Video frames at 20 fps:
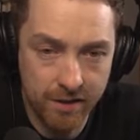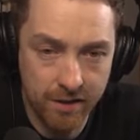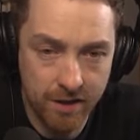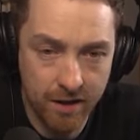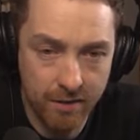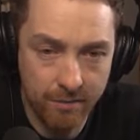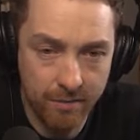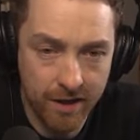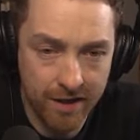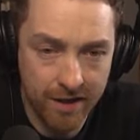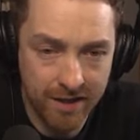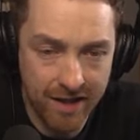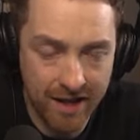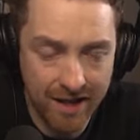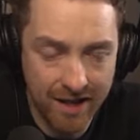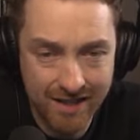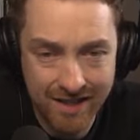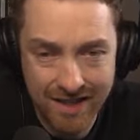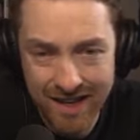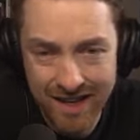Not many
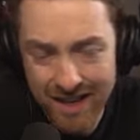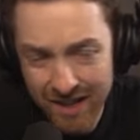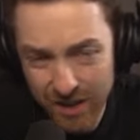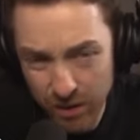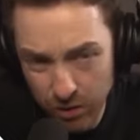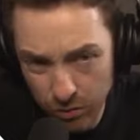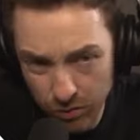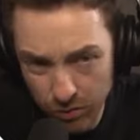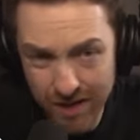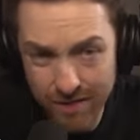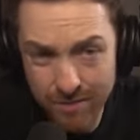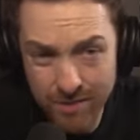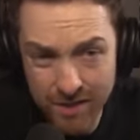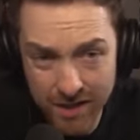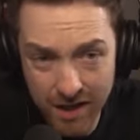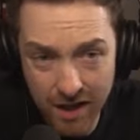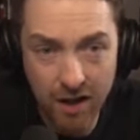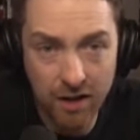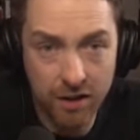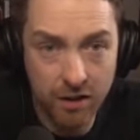dents. Cream is a
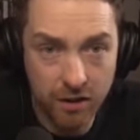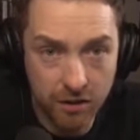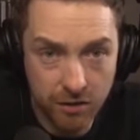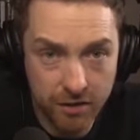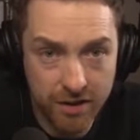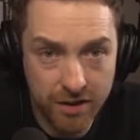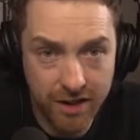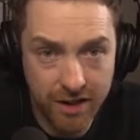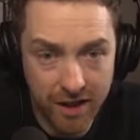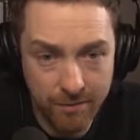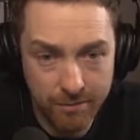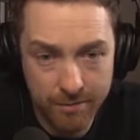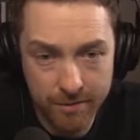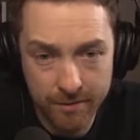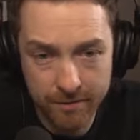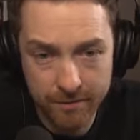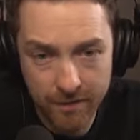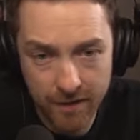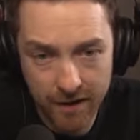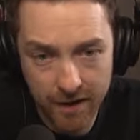hard color to keep.
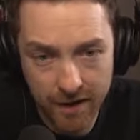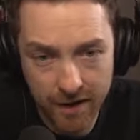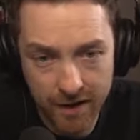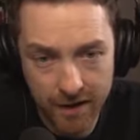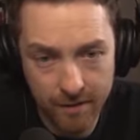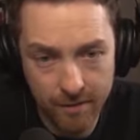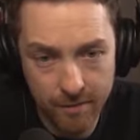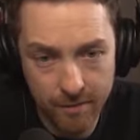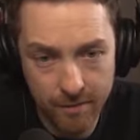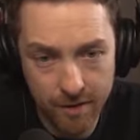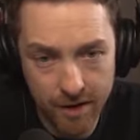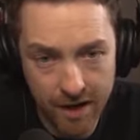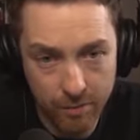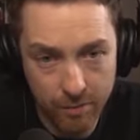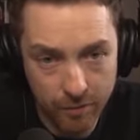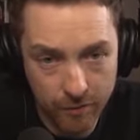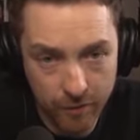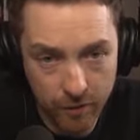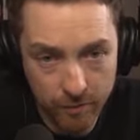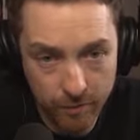I
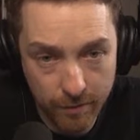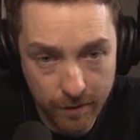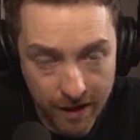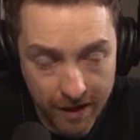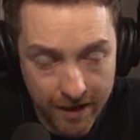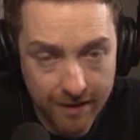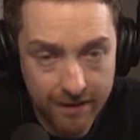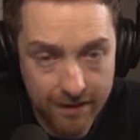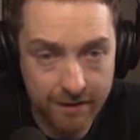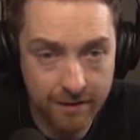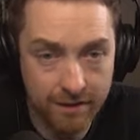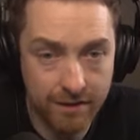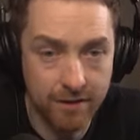prefer black.